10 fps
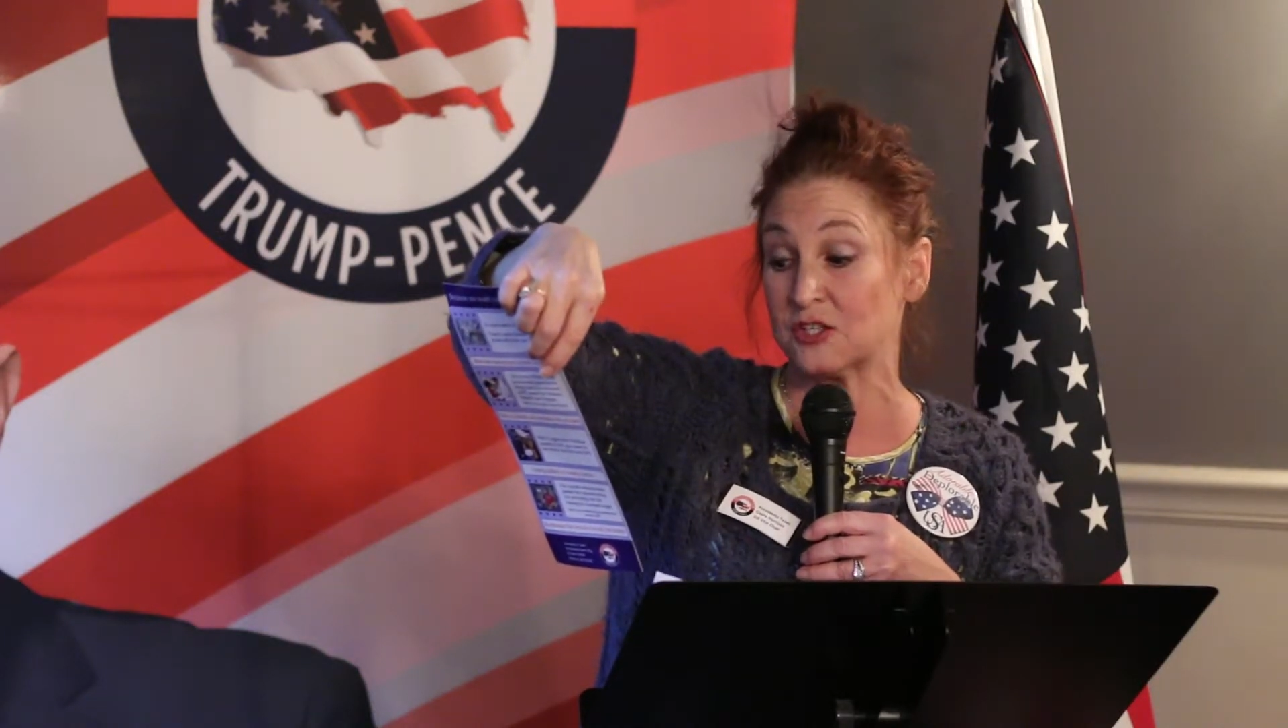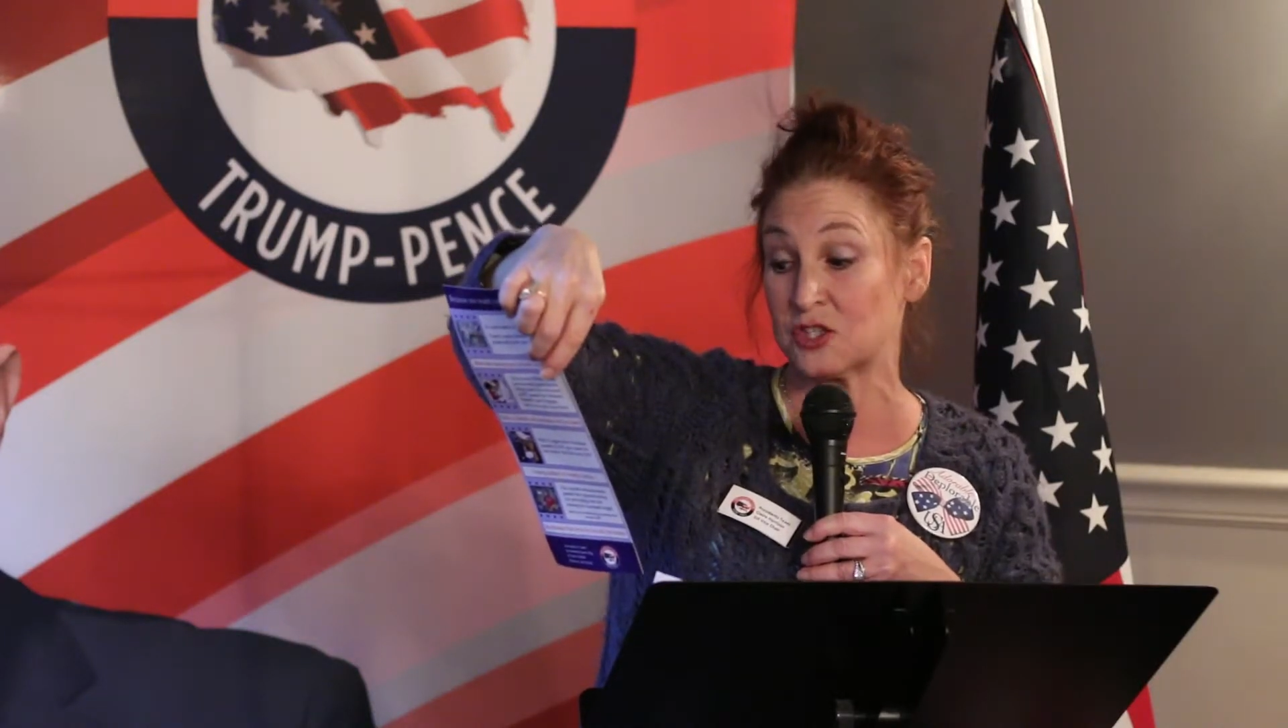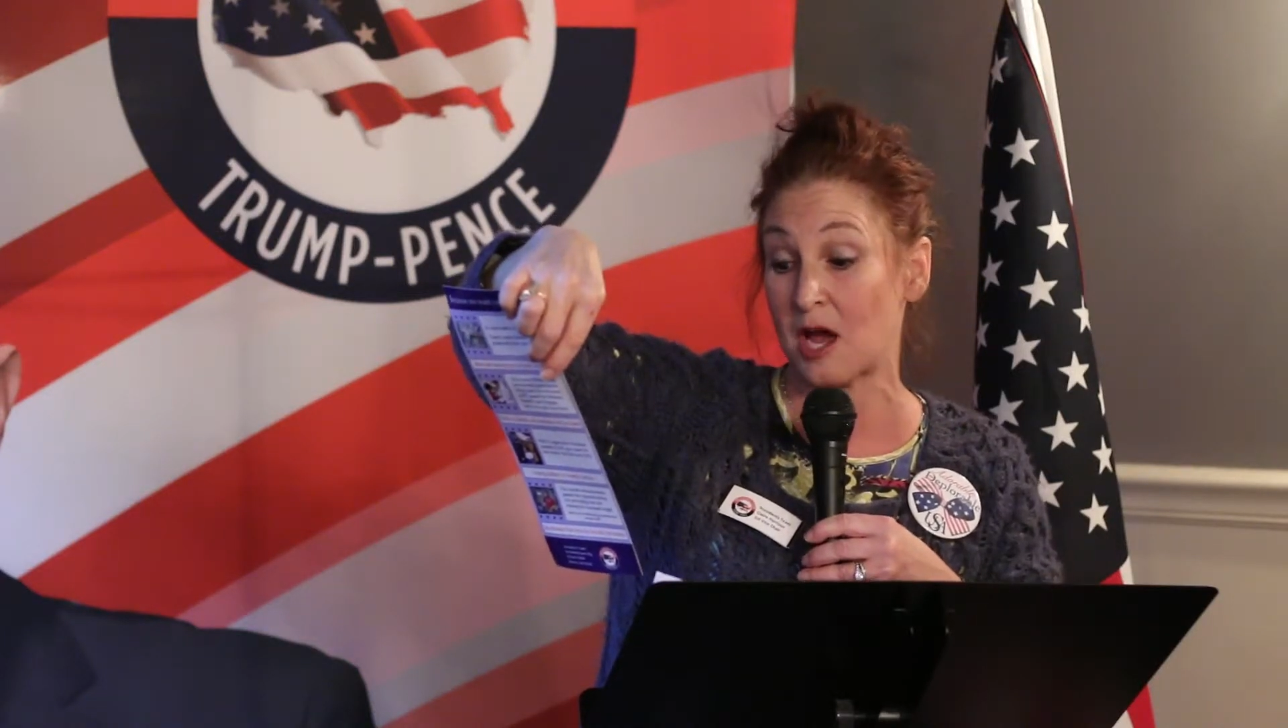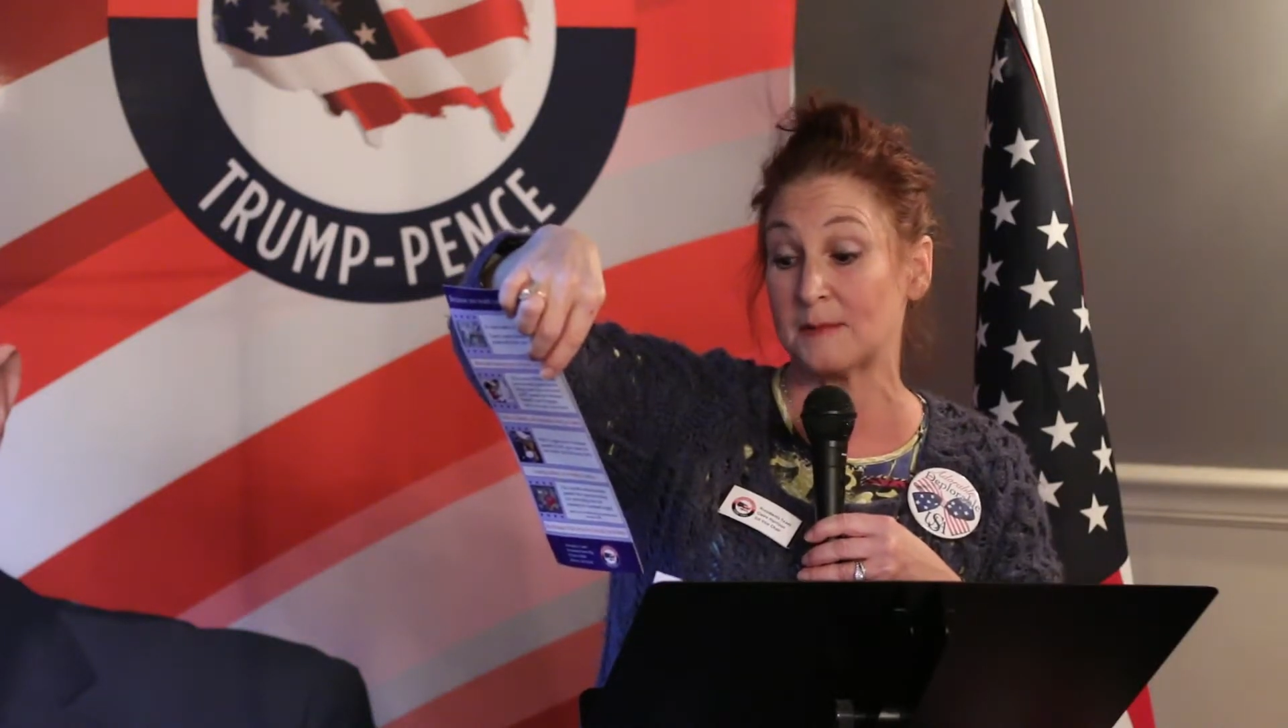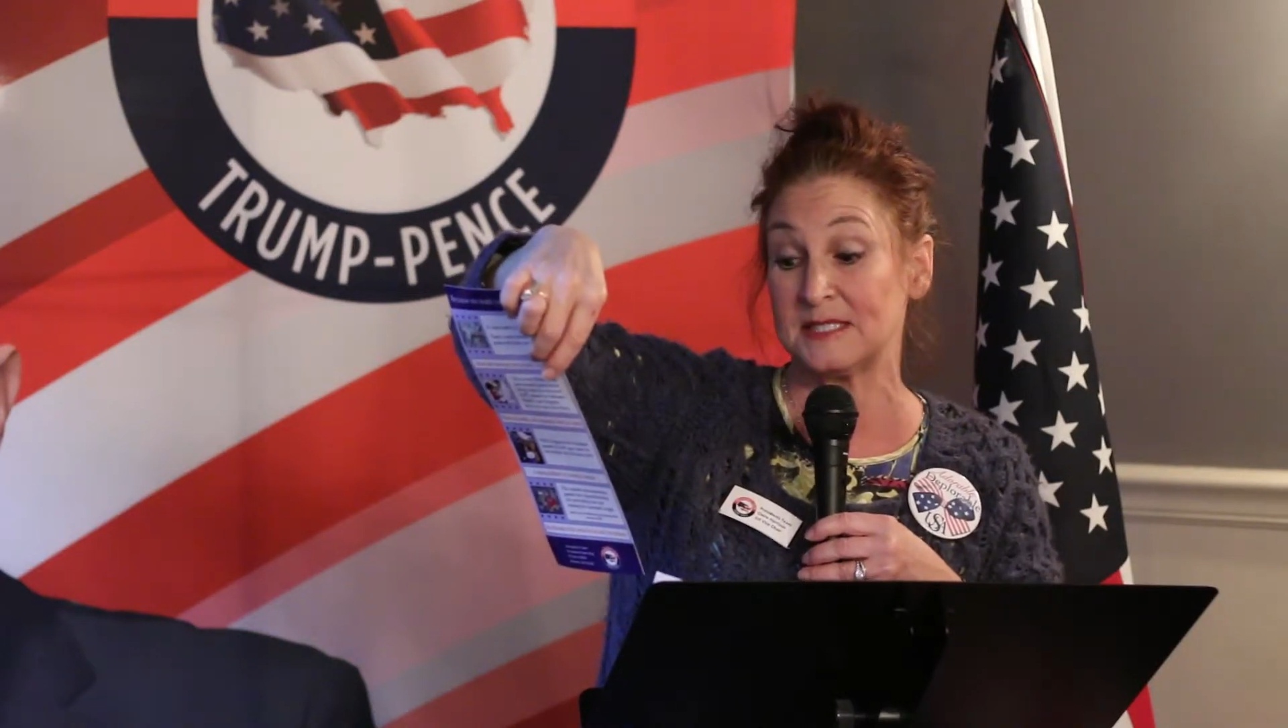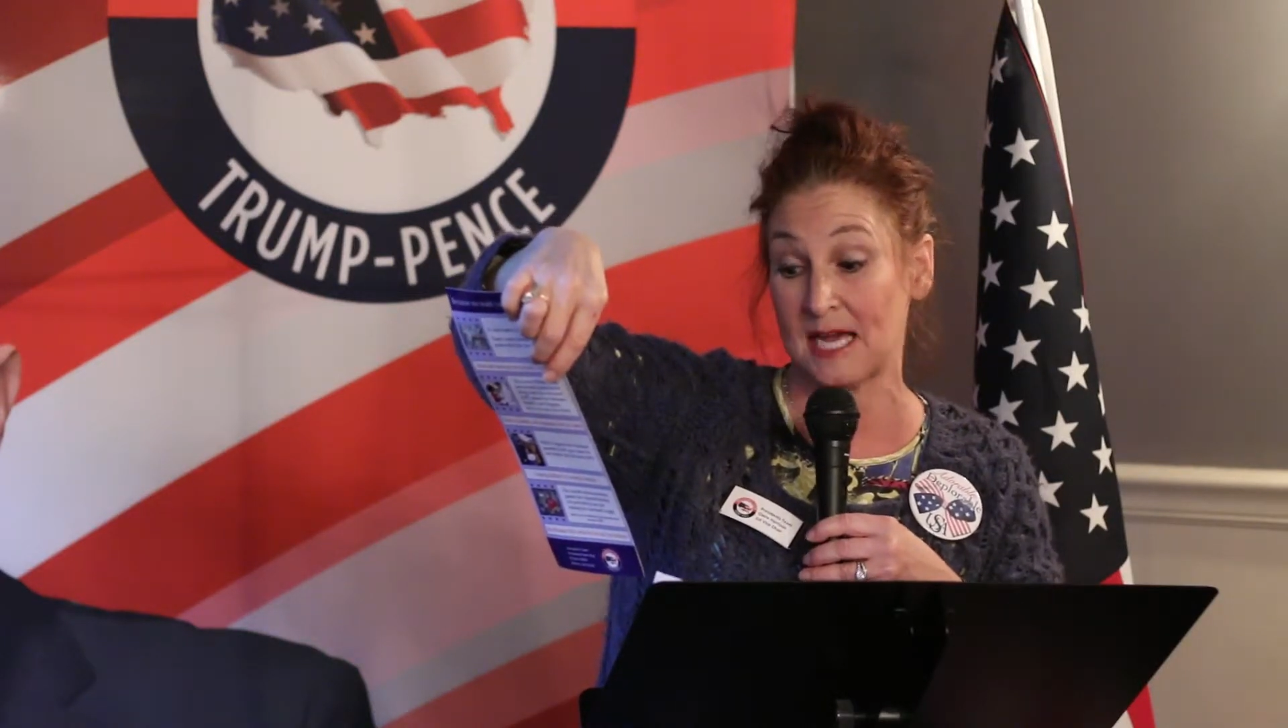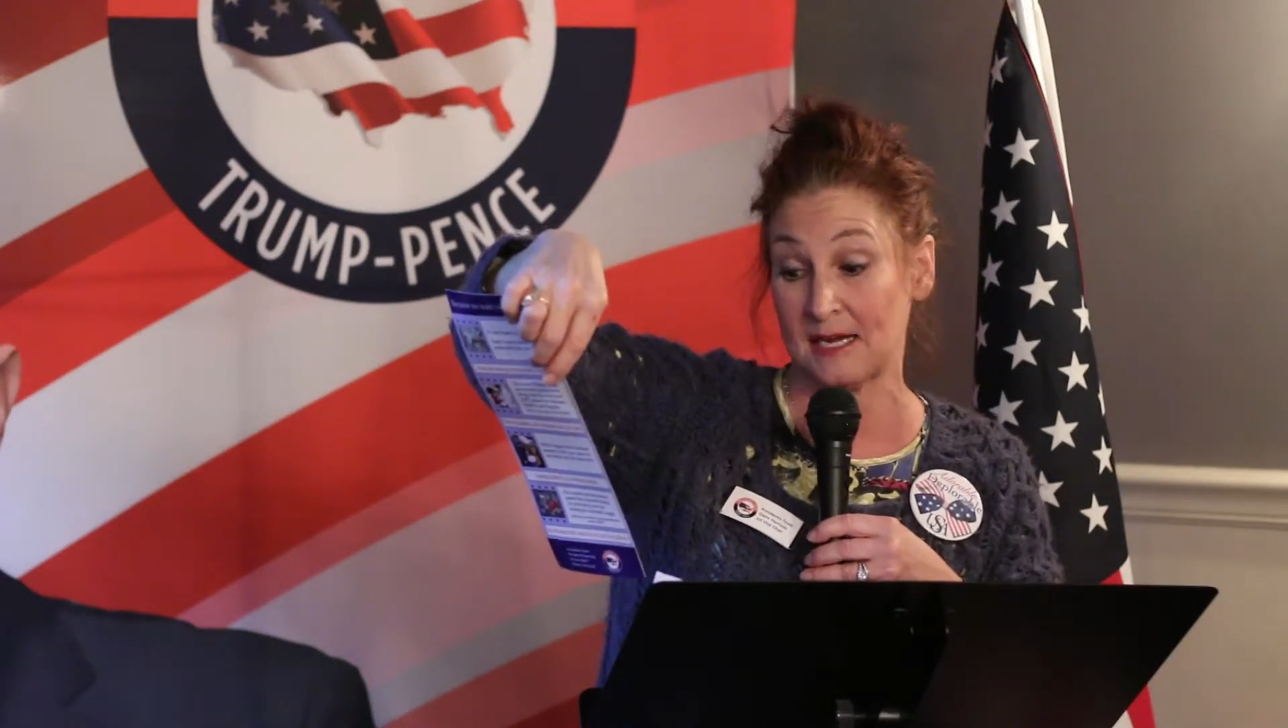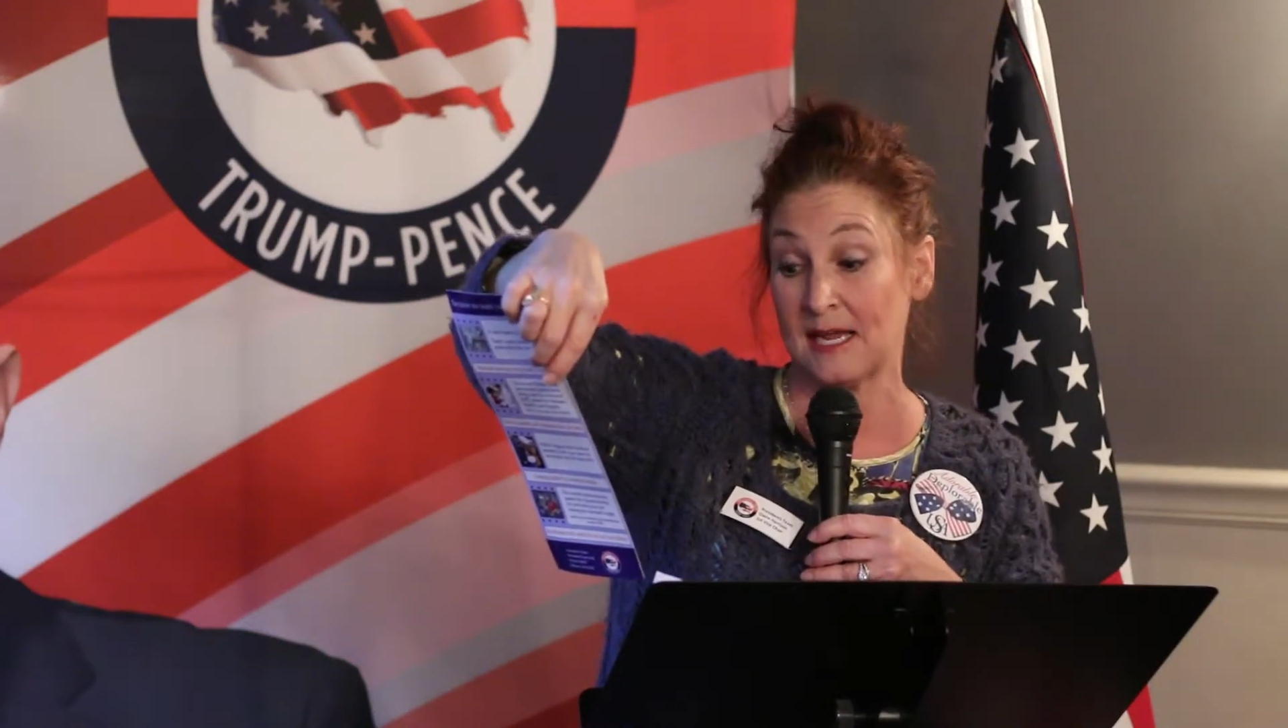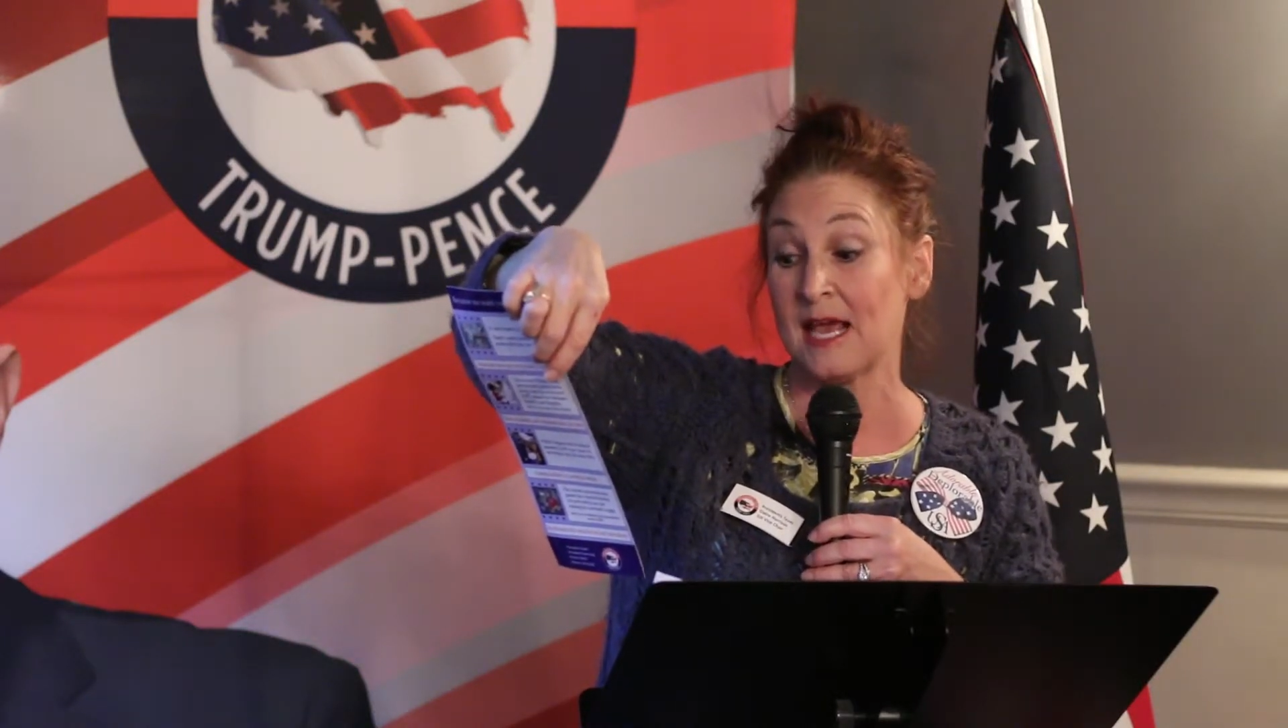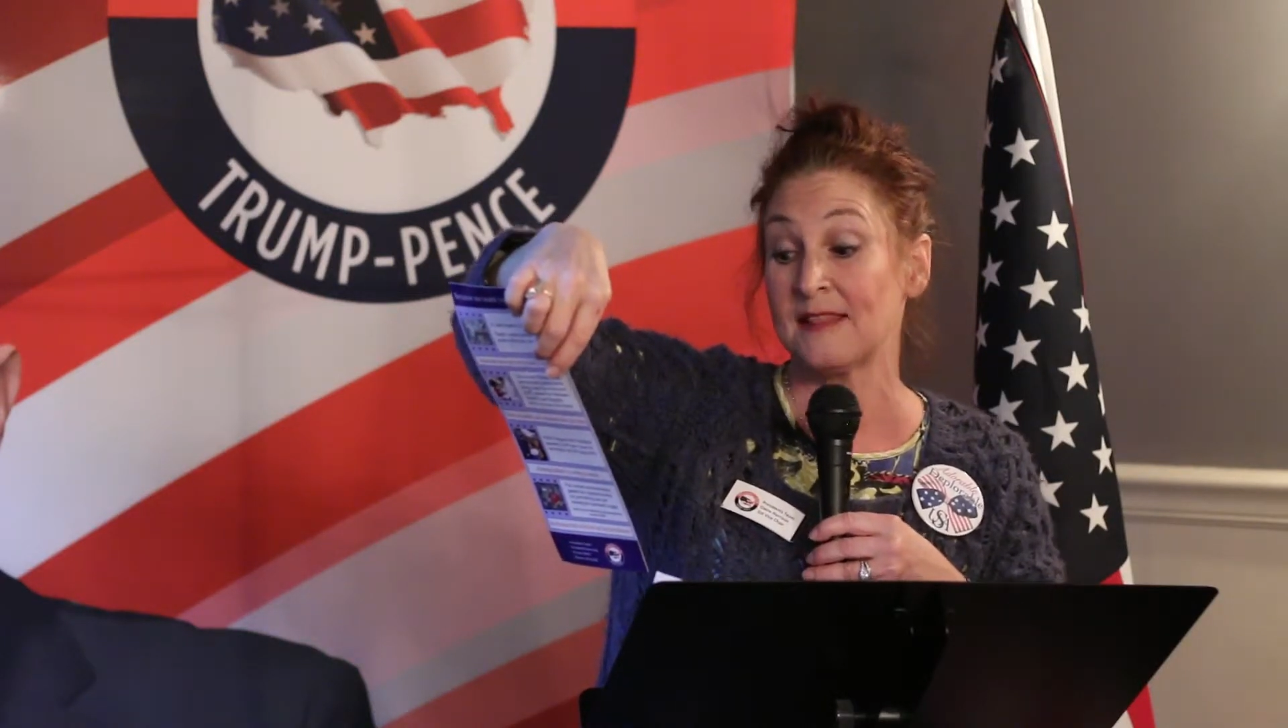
job done.